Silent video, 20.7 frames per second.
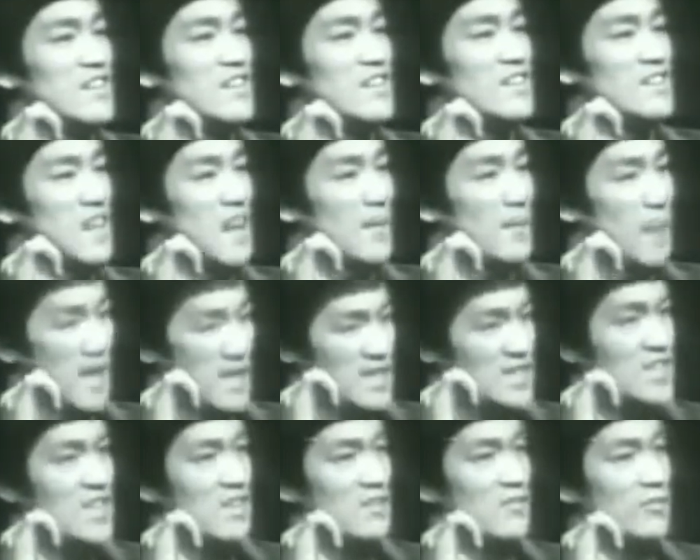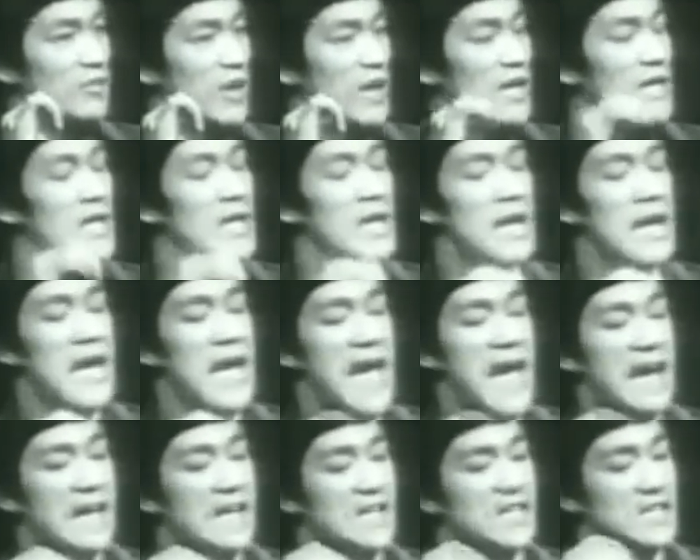Myself, right.
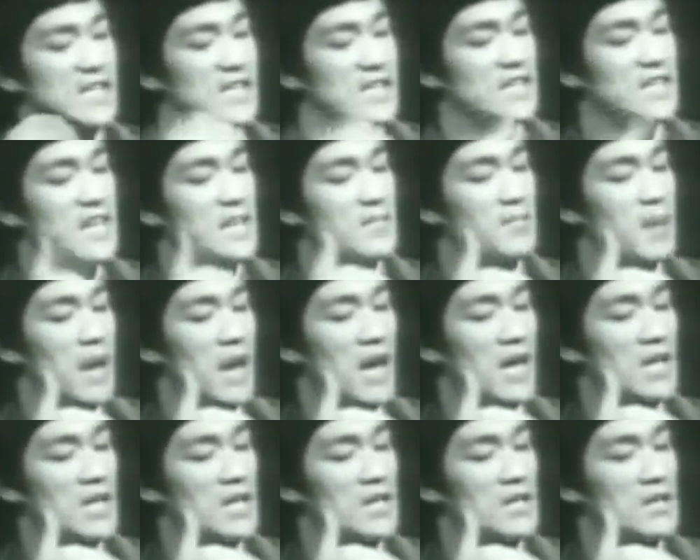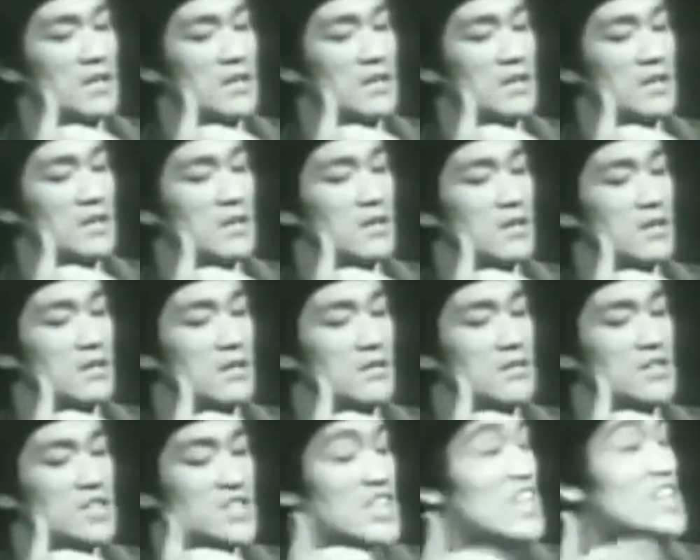And did that part,
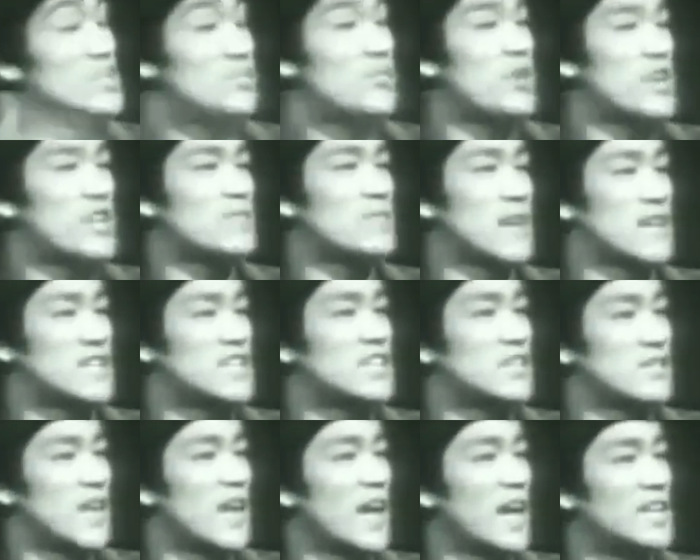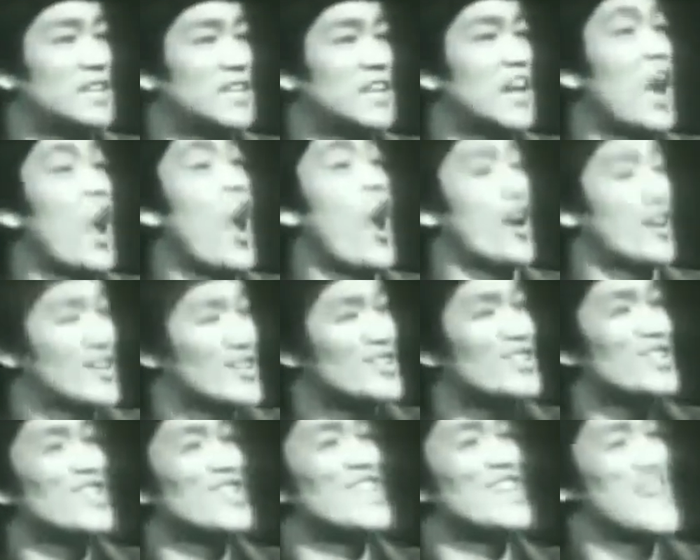just express myself, like I say,
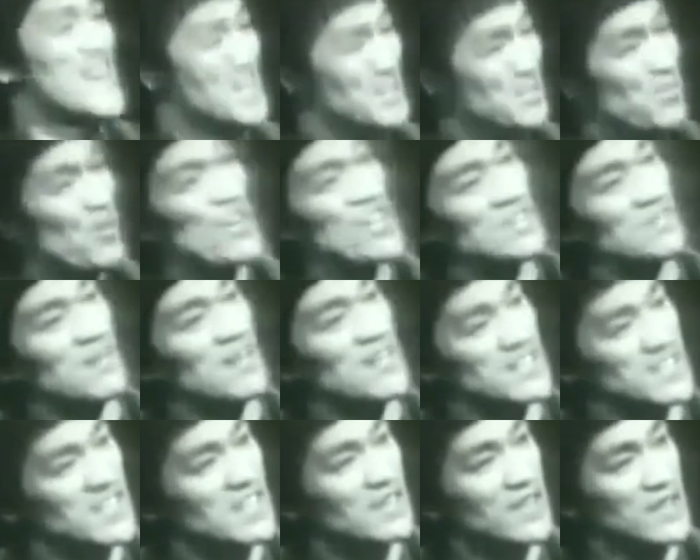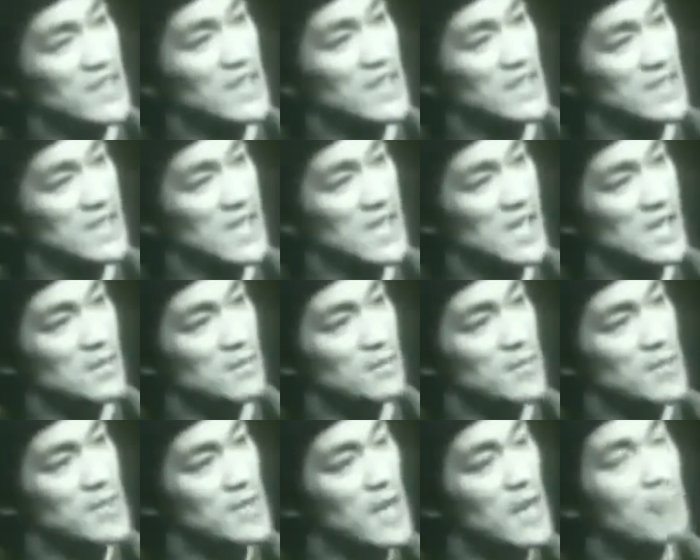honestly express myself at that time.
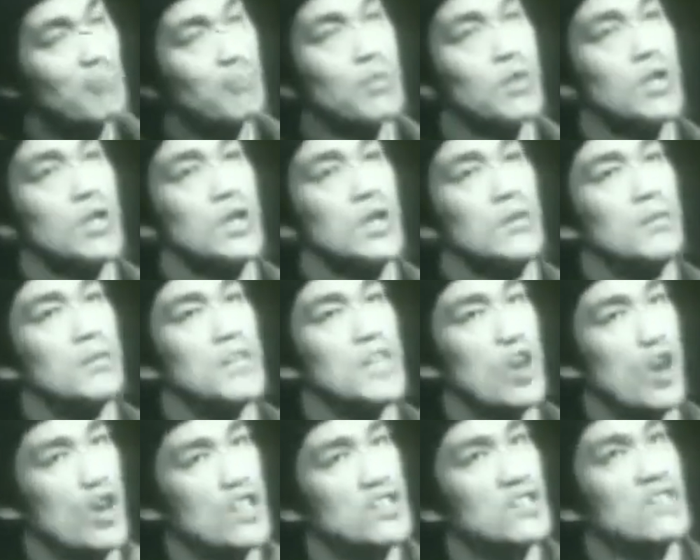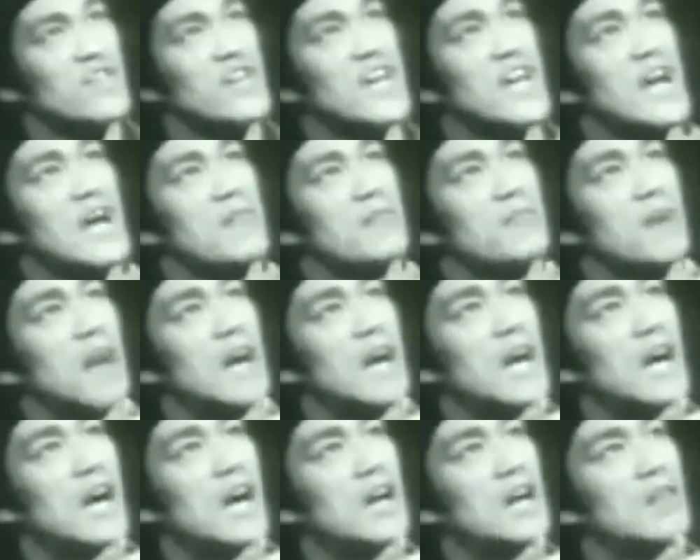And because of that, I
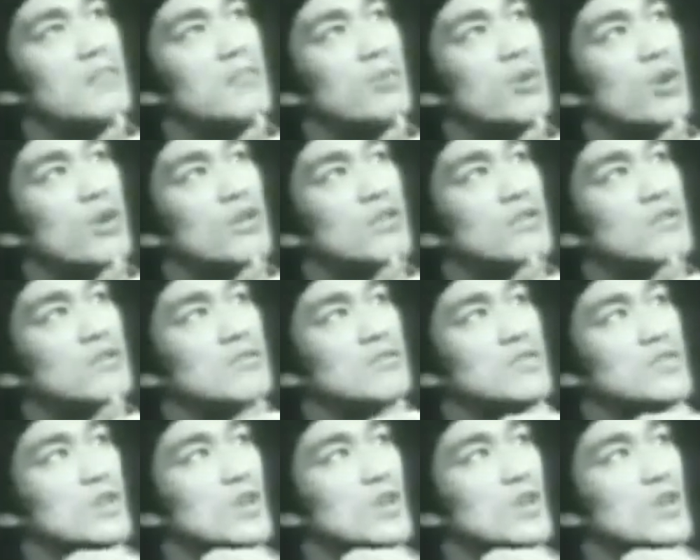brought, you know,